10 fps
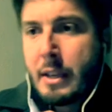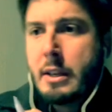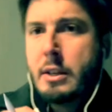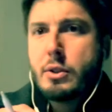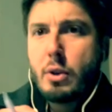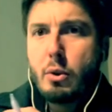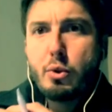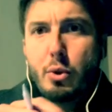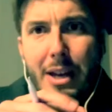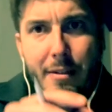So do
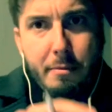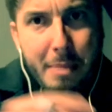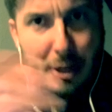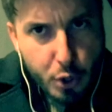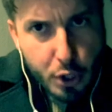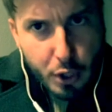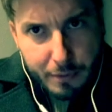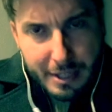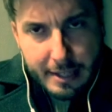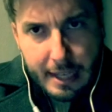you have pictures of
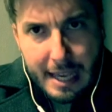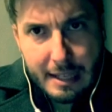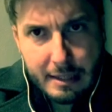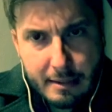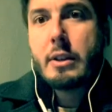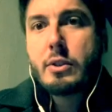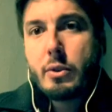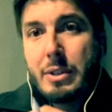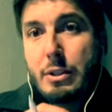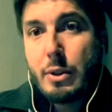this case? So you
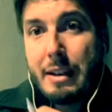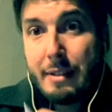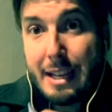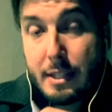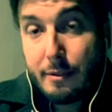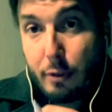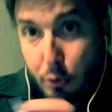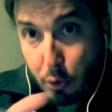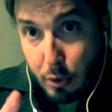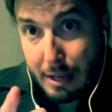need to have nice
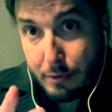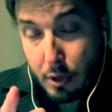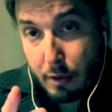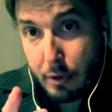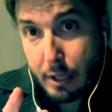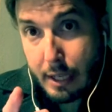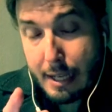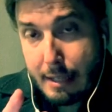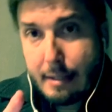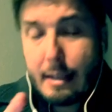photographs of your
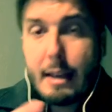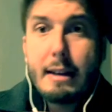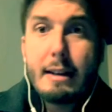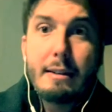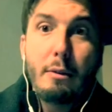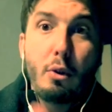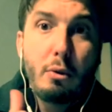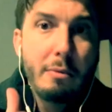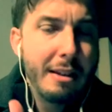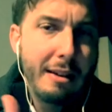case, or
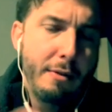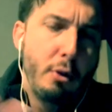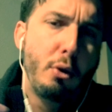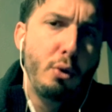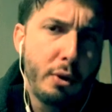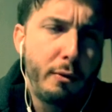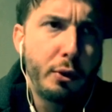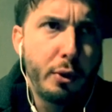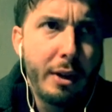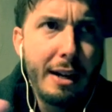even occlusal
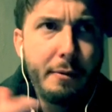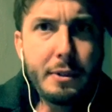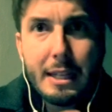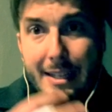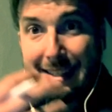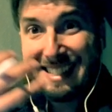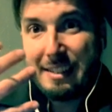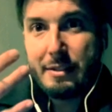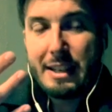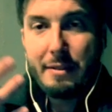photographs.
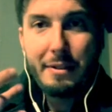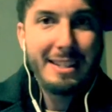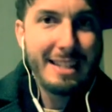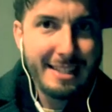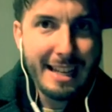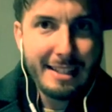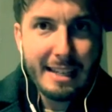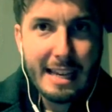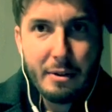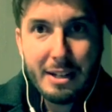If it's aesthetic
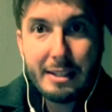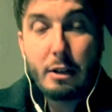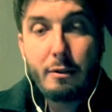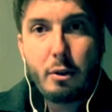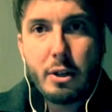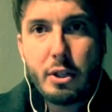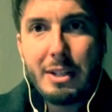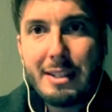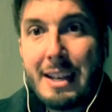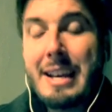area, then of course you need
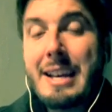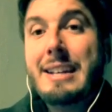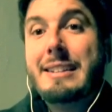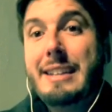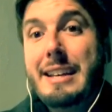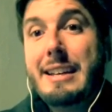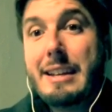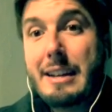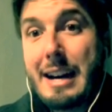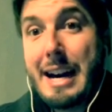the
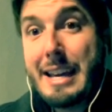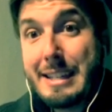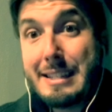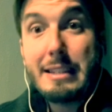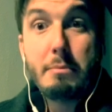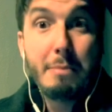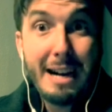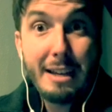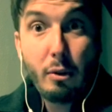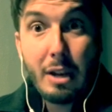highest
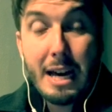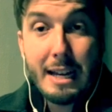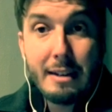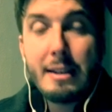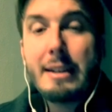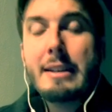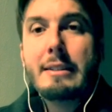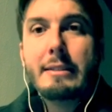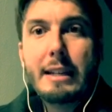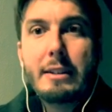smile line.
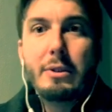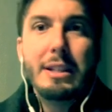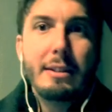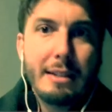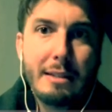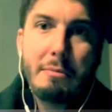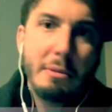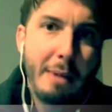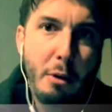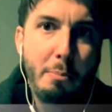Then you need
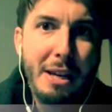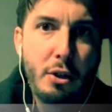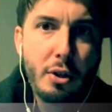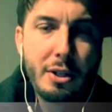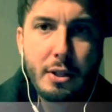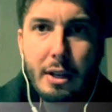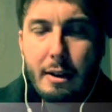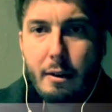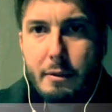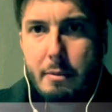smile pictures
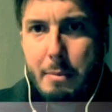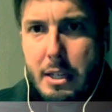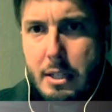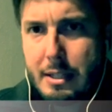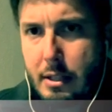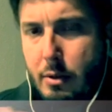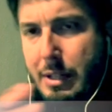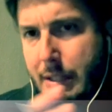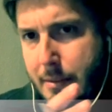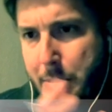of the patient. You
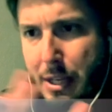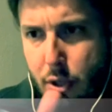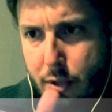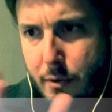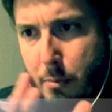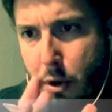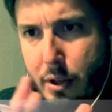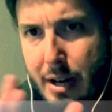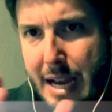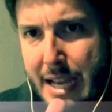need pictures from other
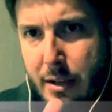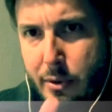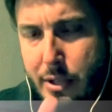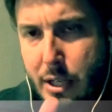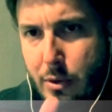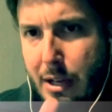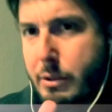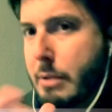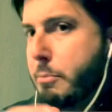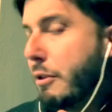angles as well. The
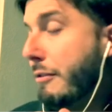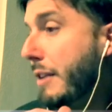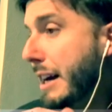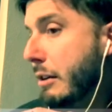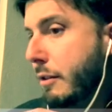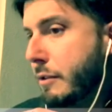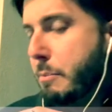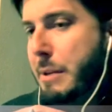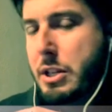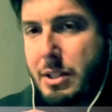profile of the
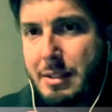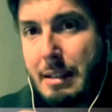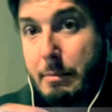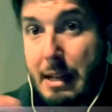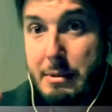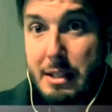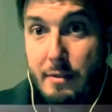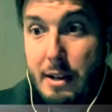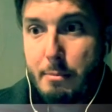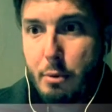patient sometimes is very
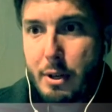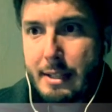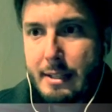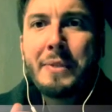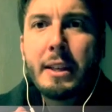important.